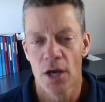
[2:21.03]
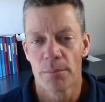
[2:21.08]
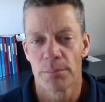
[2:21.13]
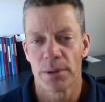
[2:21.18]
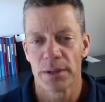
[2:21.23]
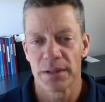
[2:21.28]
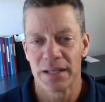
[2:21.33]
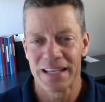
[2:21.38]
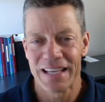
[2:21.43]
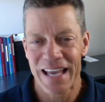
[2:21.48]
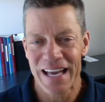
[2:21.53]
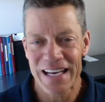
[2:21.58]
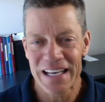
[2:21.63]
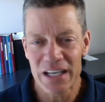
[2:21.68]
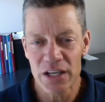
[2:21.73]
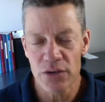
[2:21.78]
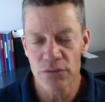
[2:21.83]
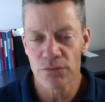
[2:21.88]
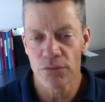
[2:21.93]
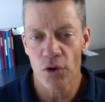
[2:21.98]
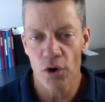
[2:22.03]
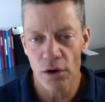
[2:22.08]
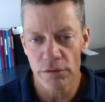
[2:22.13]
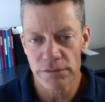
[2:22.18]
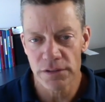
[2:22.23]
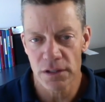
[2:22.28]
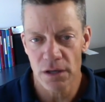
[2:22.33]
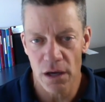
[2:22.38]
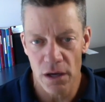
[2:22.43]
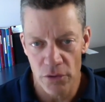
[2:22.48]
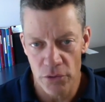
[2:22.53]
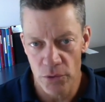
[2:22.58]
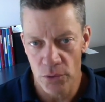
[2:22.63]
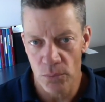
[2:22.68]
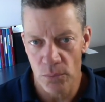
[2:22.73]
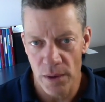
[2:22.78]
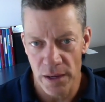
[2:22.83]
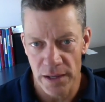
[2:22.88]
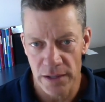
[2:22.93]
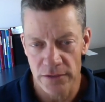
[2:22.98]
but getting involved in other
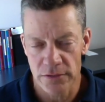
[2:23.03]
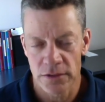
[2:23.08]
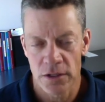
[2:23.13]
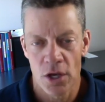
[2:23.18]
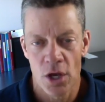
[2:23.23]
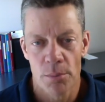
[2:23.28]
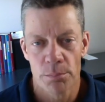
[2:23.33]
ways,